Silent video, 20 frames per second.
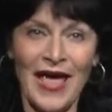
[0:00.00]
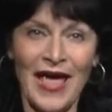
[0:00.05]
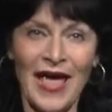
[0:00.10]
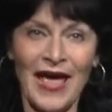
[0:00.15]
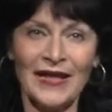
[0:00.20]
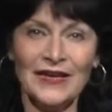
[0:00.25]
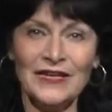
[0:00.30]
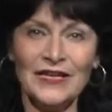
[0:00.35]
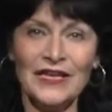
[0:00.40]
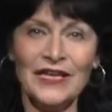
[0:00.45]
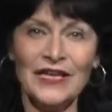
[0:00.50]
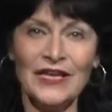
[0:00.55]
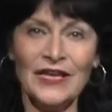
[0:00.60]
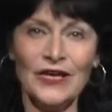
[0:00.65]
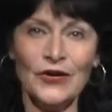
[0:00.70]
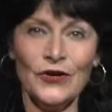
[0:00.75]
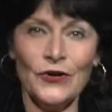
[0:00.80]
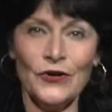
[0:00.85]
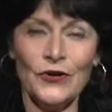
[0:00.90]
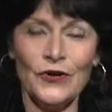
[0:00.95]
And
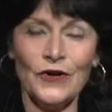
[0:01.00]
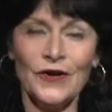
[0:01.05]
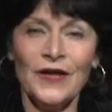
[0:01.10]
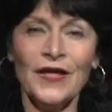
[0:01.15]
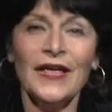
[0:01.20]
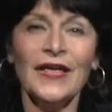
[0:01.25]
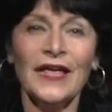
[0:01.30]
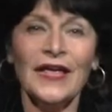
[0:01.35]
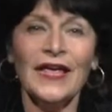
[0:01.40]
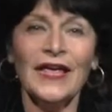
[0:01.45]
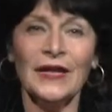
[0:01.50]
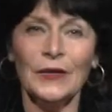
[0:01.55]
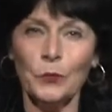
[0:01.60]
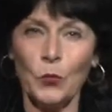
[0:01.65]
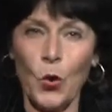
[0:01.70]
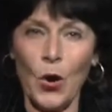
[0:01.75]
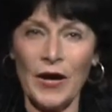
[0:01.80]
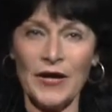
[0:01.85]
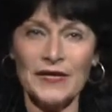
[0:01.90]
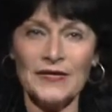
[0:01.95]
here it
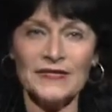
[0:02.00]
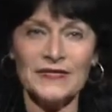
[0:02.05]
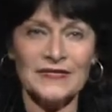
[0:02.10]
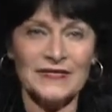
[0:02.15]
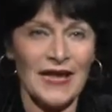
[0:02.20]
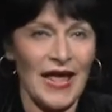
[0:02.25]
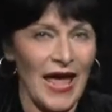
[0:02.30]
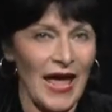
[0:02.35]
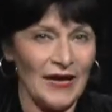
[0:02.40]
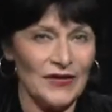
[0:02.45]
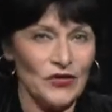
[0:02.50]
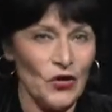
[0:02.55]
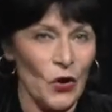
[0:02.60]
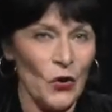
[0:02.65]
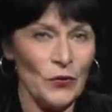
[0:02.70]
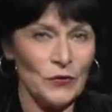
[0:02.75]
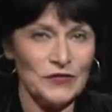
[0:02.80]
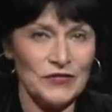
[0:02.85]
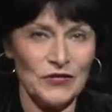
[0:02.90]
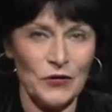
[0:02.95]
was, and
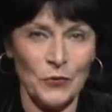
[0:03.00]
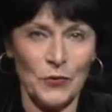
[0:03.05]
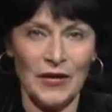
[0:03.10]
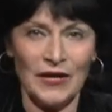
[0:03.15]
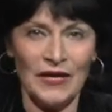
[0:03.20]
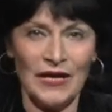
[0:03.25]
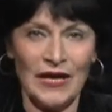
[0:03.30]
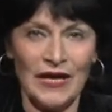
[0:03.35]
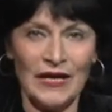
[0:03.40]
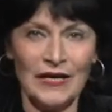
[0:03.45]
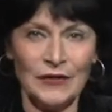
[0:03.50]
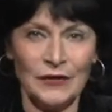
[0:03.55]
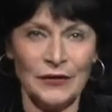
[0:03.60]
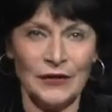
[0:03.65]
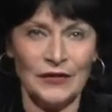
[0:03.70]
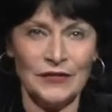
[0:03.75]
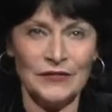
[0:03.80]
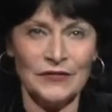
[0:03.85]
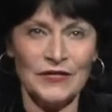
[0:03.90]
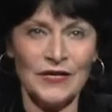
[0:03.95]
also in
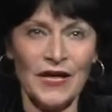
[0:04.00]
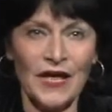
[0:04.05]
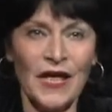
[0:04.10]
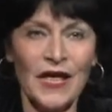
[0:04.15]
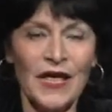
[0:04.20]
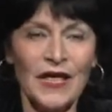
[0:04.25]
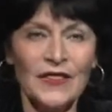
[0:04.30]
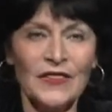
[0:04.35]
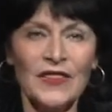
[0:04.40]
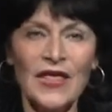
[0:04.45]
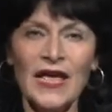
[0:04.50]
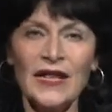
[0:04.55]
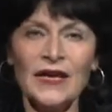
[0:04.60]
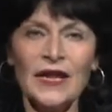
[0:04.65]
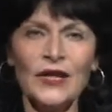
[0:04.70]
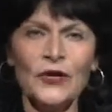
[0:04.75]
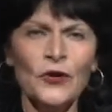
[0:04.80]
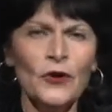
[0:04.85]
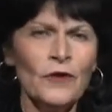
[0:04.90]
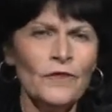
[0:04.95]
England. Then
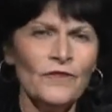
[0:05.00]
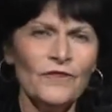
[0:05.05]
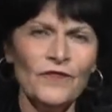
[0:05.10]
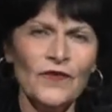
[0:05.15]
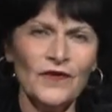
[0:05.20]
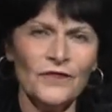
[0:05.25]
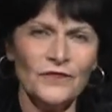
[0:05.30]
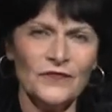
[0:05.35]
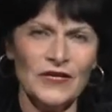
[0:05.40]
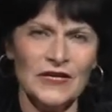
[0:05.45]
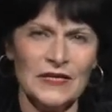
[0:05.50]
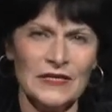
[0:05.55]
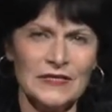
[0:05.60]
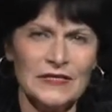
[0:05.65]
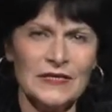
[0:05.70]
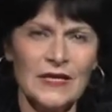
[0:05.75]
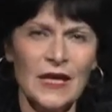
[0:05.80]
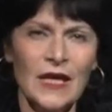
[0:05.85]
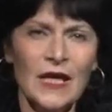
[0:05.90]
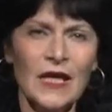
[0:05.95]
in her
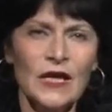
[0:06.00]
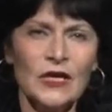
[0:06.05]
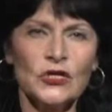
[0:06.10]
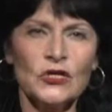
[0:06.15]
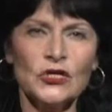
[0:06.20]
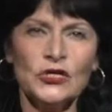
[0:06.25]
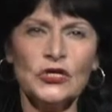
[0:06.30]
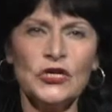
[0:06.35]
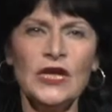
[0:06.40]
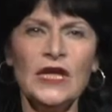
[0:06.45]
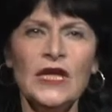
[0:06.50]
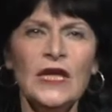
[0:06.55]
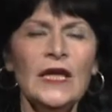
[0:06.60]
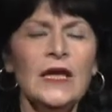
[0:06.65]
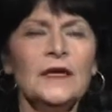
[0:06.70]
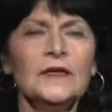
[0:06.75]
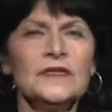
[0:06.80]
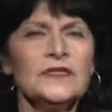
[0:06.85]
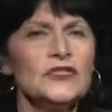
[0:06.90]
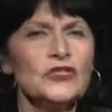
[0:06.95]
50s,
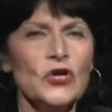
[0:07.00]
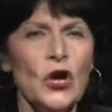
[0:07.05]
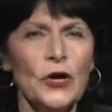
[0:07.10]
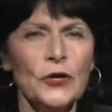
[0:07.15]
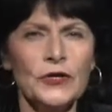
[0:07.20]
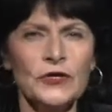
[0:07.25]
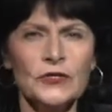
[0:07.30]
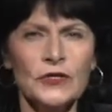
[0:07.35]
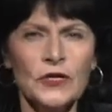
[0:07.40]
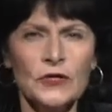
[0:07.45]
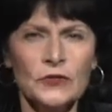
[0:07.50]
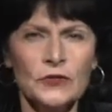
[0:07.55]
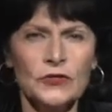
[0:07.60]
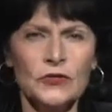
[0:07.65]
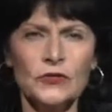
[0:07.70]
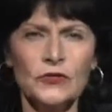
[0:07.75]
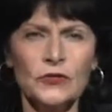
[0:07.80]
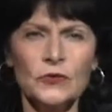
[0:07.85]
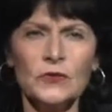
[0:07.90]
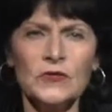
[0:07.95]
she started
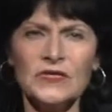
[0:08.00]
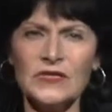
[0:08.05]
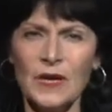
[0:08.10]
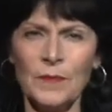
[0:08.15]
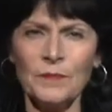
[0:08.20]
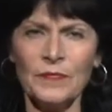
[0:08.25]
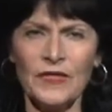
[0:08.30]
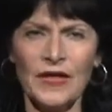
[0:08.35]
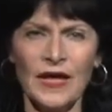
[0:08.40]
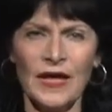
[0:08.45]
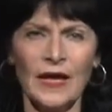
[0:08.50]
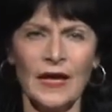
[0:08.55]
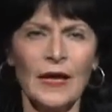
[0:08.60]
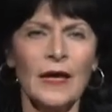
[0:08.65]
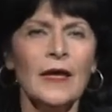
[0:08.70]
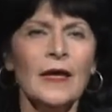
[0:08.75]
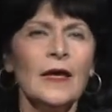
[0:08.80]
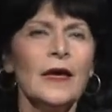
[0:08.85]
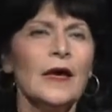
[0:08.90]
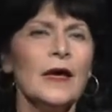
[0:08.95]
to do something
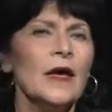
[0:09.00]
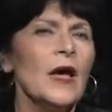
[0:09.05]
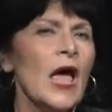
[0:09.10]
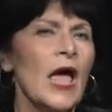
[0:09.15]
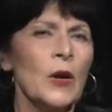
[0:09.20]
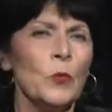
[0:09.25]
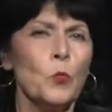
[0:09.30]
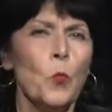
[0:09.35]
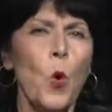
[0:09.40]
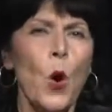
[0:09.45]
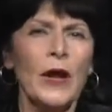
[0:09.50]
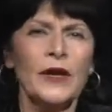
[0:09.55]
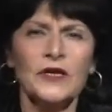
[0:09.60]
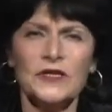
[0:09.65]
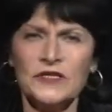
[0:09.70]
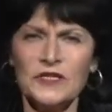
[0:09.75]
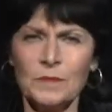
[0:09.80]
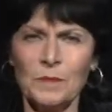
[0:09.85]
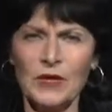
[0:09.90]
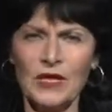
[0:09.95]
and
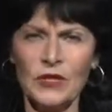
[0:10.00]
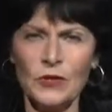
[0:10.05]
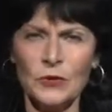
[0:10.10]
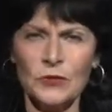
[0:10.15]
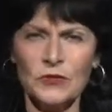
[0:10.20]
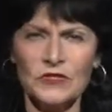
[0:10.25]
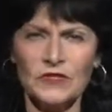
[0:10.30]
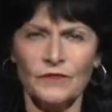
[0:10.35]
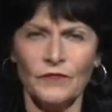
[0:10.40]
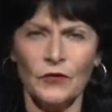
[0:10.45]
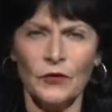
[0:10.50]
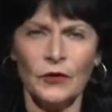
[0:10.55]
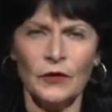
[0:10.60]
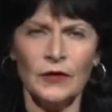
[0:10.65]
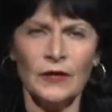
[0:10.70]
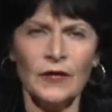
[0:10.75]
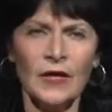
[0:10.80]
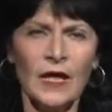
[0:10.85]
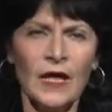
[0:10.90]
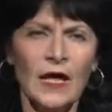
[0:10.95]
wanted to be useful.
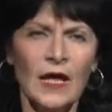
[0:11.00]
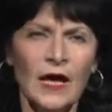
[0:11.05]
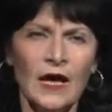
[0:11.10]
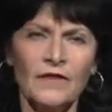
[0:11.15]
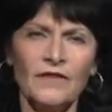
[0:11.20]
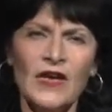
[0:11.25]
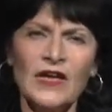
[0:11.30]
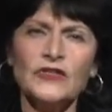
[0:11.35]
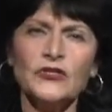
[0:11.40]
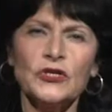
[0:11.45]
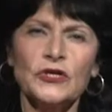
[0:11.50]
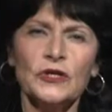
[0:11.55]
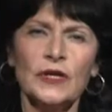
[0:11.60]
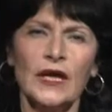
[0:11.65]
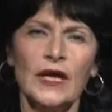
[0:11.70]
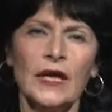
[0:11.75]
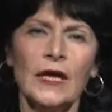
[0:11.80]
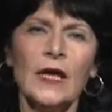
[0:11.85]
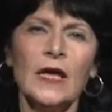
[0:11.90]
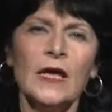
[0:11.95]

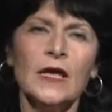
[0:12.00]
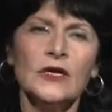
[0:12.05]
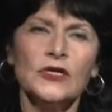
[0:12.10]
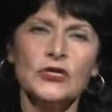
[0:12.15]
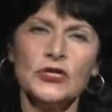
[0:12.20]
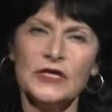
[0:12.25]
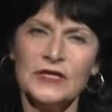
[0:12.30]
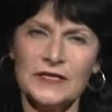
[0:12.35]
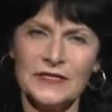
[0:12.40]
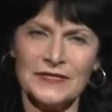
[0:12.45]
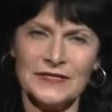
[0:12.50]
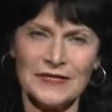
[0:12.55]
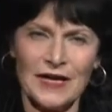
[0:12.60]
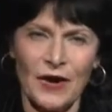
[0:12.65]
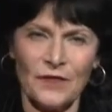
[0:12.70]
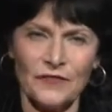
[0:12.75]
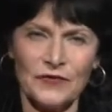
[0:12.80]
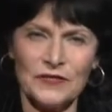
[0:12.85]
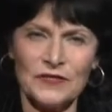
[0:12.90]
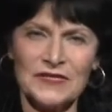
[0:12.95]
Eventually, she
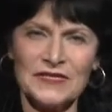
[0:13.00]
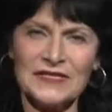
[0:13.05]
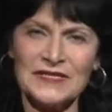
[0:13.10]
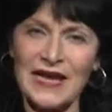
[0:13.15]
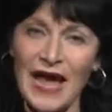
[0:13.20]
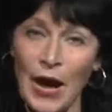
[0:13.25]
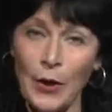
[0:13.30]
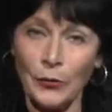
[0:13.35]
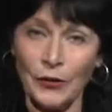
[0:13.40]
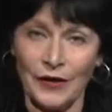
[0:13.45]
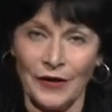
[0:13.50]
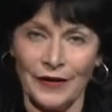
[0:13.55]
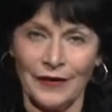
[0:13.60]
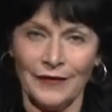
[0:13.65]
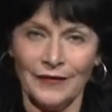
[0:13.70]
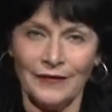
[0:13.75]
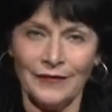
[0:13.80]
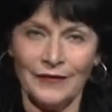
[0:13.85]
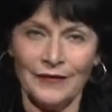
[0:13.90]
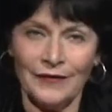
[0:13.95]
discovered scouting